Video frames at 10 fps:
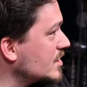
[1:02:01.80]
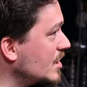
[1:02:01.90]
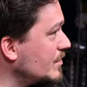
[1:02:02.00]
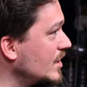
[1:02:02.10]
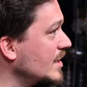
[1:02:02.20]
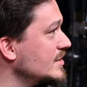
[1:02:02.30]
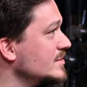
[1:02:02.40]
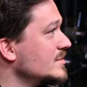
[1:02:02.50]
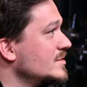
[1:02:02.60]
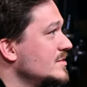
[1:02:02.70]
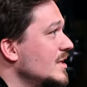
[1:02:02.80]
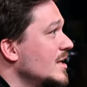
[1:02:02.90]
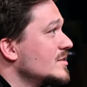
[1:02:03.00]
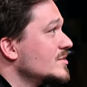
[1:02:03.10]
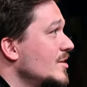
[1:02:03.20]
So enough online? Yeah,
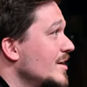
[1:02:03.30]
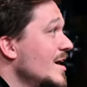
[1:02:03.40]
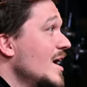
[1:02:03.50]
yeah. yeah sorry.